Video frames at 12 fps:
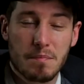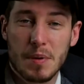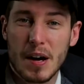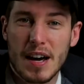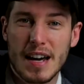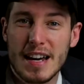
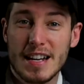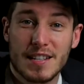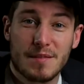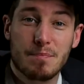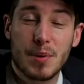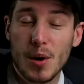but
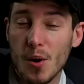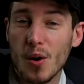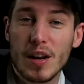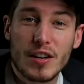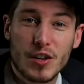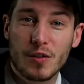it's
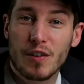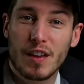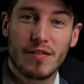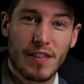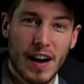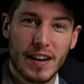purely just for the
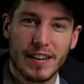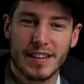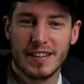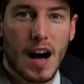fun.